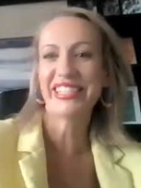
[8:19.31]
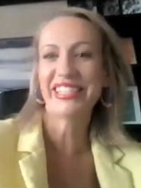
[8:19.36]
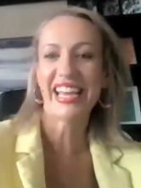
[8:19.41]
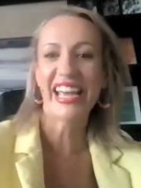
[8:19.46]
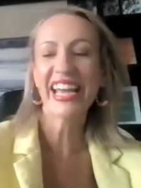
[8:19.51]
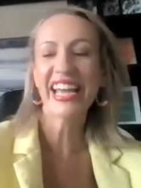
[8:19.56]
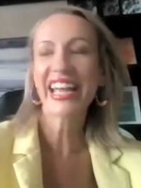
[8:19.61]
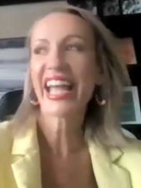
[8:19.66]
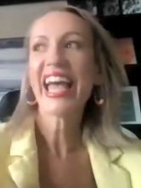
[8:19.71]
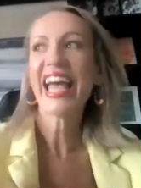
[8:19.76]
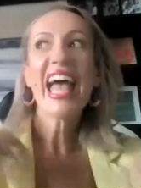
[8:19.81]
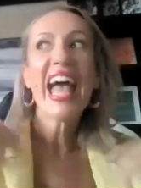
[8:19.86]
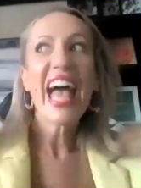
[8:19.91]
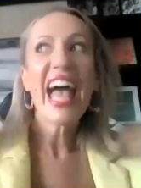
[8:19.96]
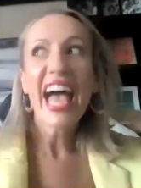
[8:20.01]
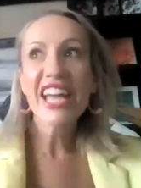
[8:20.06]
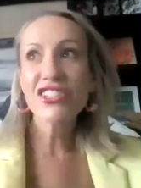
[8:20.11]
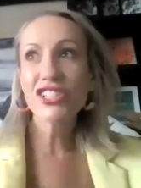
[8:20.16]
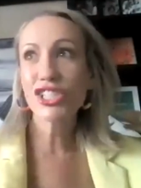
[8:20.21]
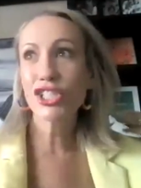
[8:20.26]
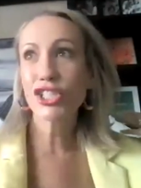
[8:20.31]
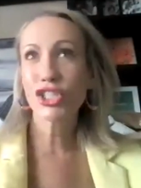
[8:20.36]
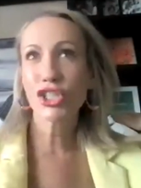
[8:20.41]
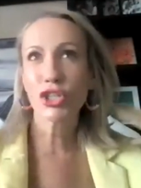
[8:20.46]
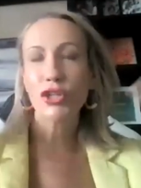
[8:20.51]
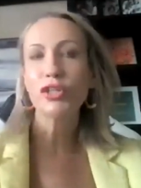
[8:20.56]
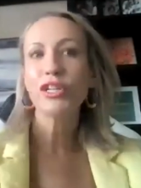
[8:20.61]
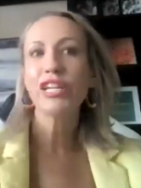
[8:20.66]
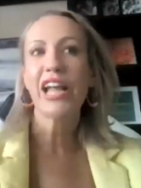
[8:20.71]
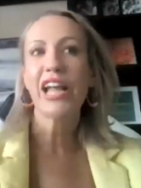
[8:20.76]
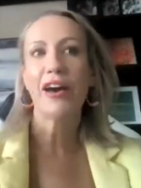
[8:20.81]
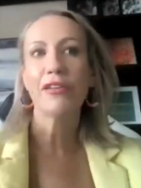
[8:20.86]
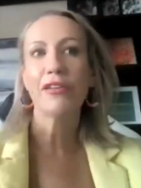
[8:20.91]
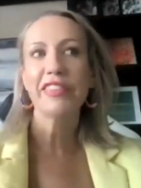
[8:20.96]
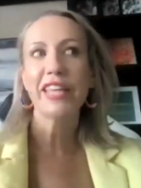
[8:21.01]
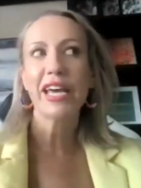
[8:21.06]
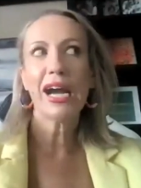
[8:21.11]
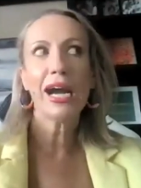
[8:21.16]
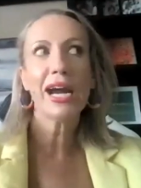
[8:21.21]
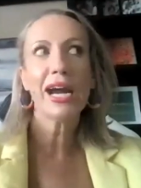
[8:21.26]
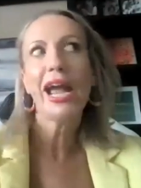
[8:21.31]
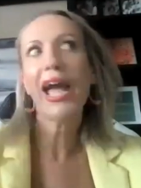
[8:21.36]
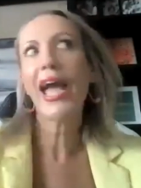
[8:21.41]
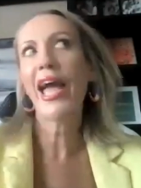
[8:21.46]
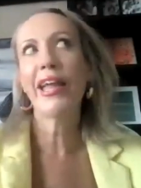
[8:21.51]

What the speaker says: stick, and just threw it out there.